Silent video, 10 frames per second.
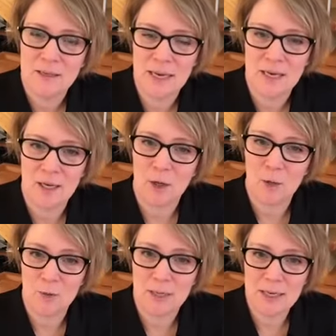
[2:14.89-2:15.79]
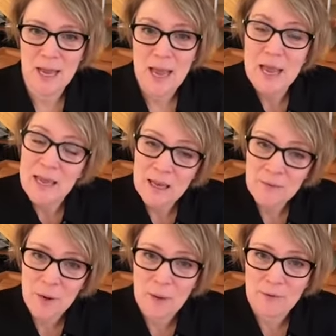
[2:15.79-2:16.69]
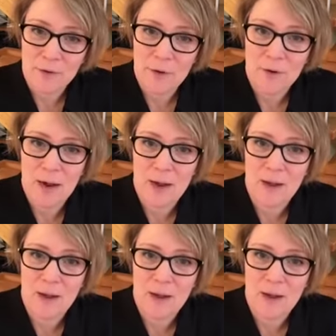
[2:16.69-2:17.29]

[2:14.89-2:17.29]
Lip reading: data included. If, however,